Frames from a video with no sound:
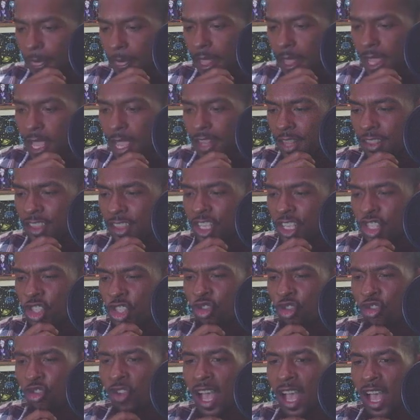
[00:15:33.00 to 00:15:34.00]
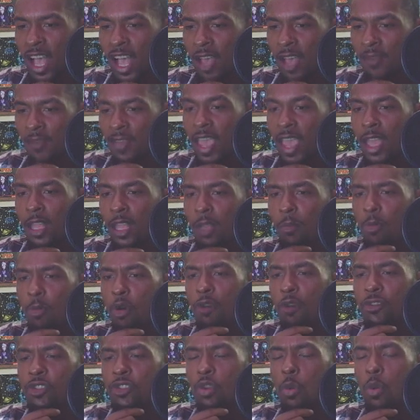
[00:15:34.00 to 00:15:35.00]
this drive, and
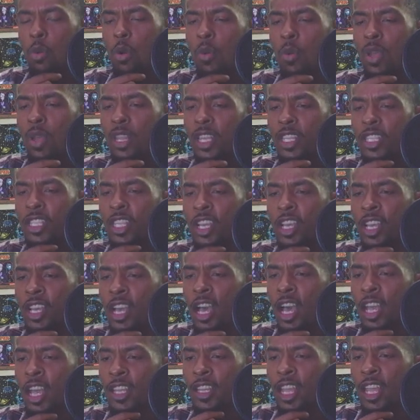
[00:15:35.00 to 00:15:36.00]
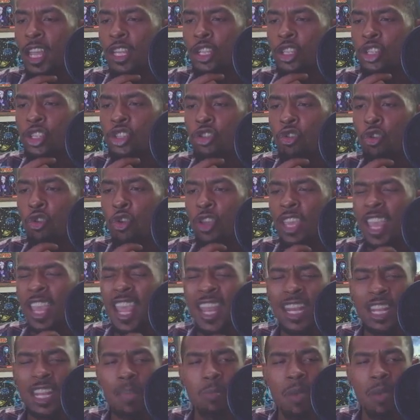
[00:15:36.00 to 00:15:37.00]
more so we're willing to cut and destroy
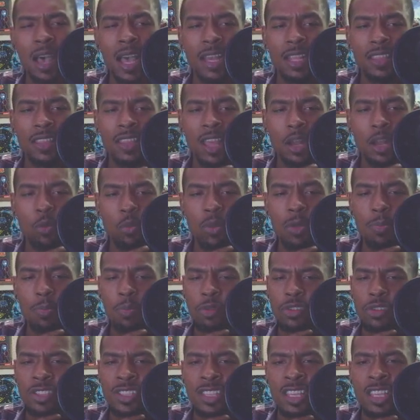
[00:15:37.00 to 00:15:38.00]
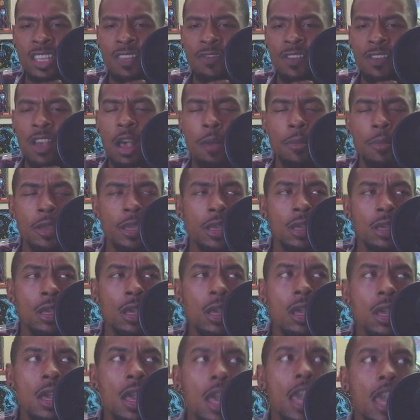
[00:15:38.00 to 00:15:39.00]
anybody that we perceive coming
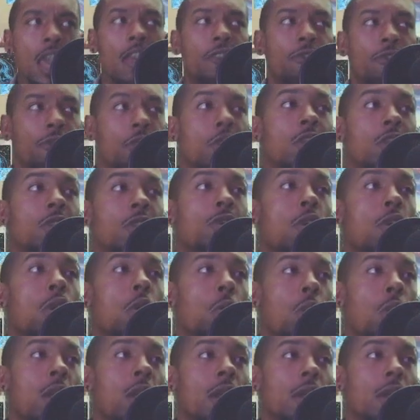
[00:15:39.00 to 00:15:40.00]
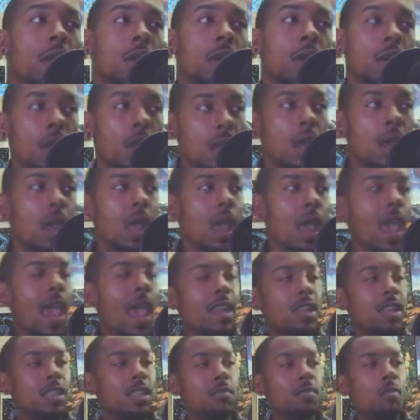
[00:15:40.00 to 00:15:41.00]
in front of our way.
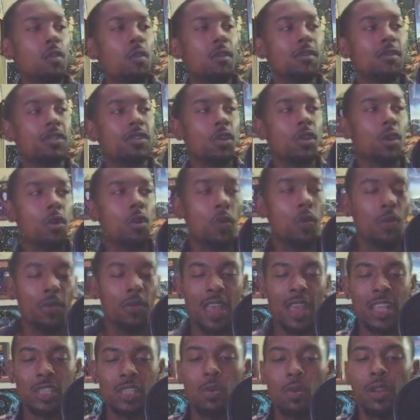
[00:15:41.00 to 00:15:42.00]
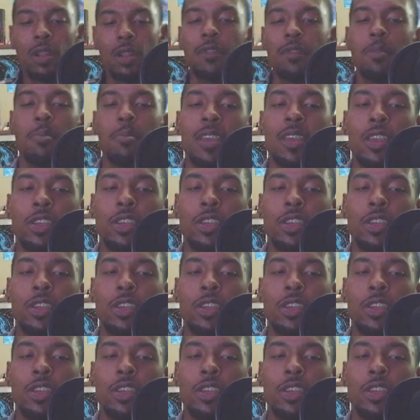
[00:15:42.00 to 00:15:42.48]
And it's more so that's one of the biggest